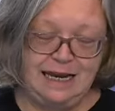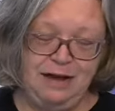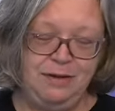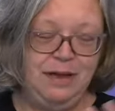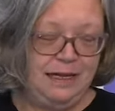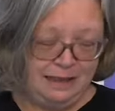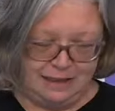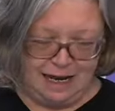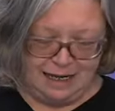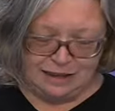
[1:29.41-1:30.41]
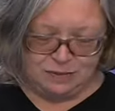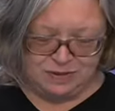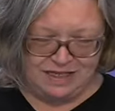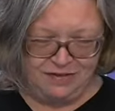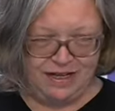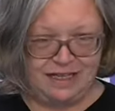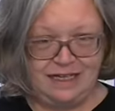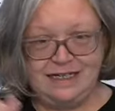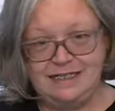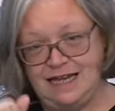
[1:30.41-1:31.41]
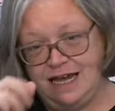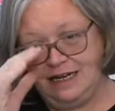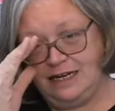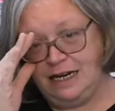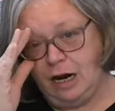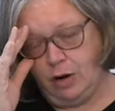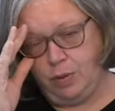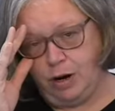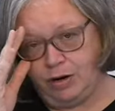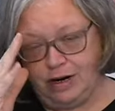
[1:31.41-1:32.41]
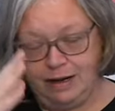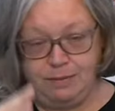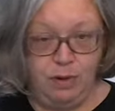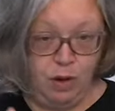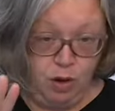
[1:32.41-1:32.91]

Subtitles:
Now, not specifically designing in our program.